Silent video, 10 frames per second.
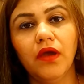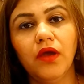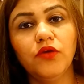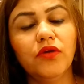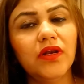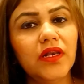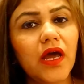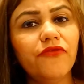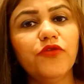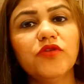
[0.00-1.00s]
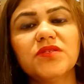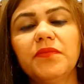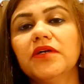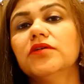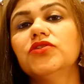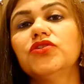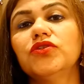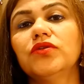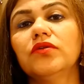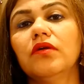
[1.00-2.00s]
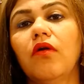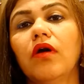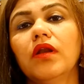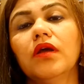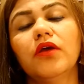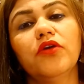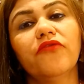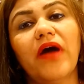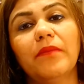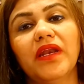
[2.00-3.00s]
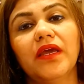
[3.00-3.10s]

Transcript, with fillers: you love to splurge on your family